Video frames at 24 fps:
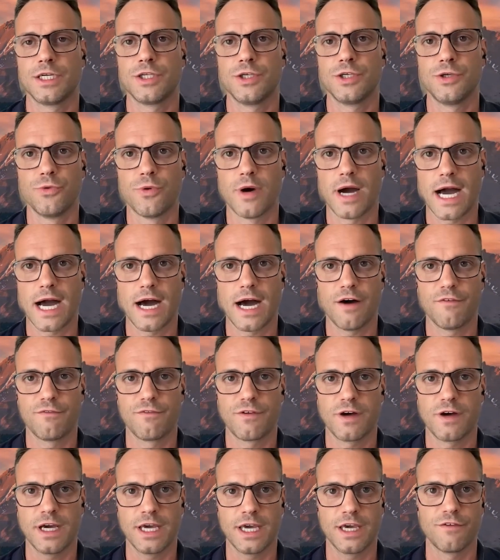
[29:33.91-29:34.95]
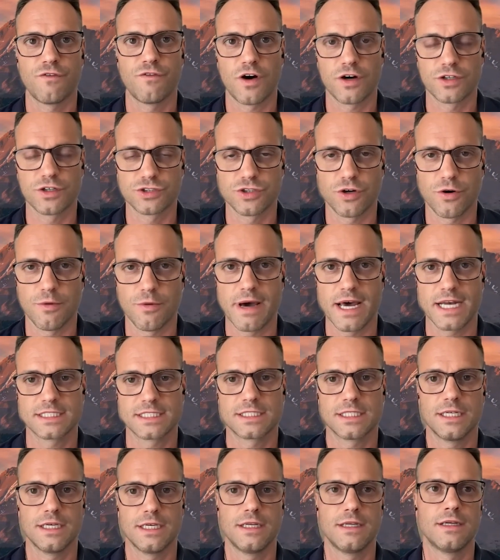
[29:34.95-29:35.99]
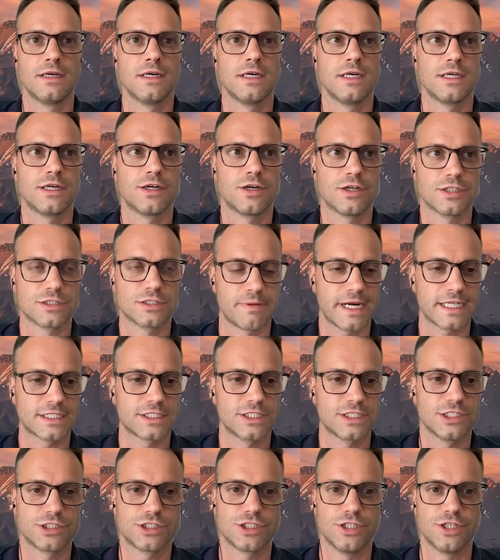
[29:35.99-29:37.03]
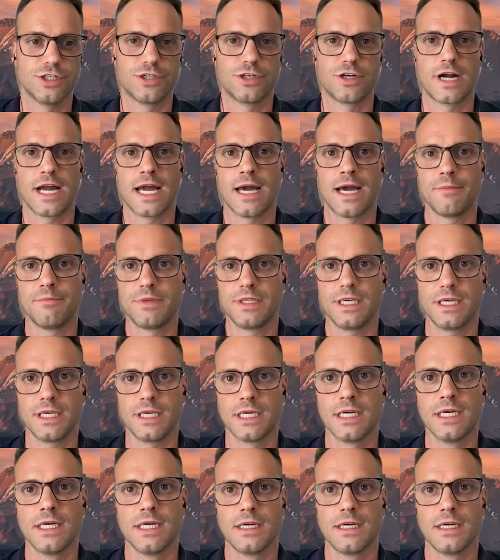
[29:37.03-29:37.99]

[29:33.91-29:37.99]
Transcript: you have a functional medicine nurse practitioner, M D,